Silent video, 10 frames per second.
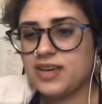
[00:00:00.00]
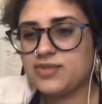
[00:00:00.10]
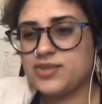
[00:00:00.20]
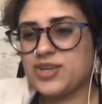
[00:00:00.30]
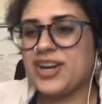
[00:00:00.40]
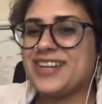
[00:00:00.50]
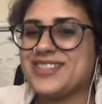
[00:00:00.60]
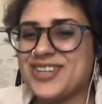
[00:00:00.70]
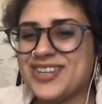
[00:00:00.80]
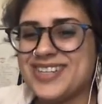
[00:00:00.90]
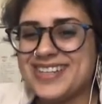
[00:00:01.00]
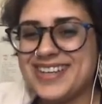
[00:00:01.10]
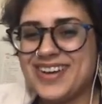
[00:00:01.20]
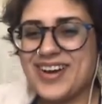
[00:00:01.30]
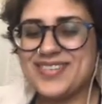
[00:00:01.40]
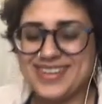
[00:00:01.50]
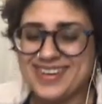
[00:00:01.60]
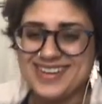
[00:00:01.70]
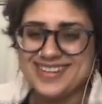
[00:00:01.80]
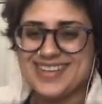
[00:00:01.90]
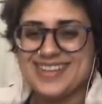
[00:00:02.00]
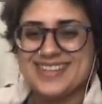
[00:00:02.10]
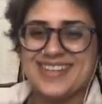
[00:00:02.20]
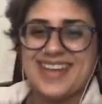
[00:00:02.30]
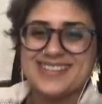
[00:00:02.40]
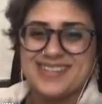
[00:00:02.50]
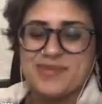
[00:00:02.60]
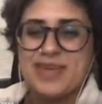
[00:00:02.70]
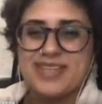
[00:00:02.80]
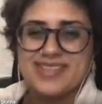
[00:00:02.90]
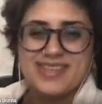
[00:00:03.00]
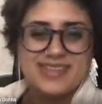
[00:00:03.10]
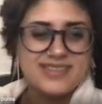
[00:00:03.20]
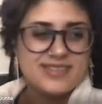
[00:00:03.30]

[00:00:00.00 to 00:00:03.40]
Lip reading: If you tried turning it off and on again, yes, amazing.